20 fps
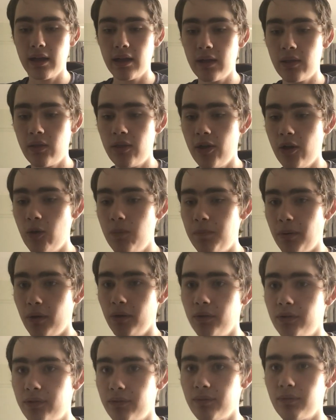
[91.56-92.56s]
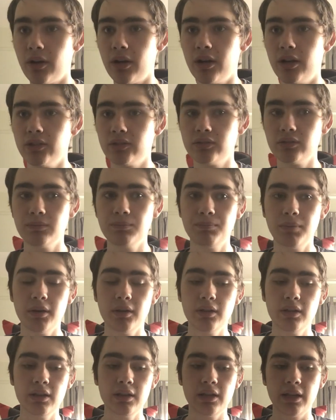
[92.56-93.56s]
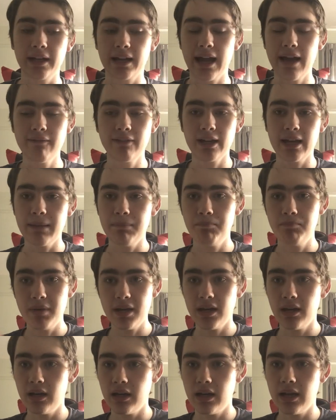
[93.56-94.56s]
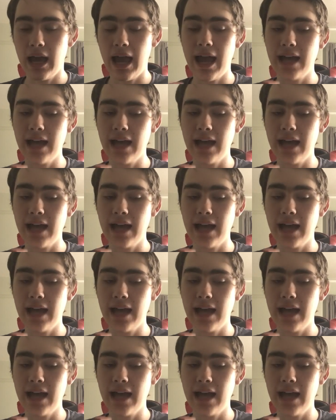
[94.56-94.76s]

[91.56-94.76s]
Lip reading: though both having a bigger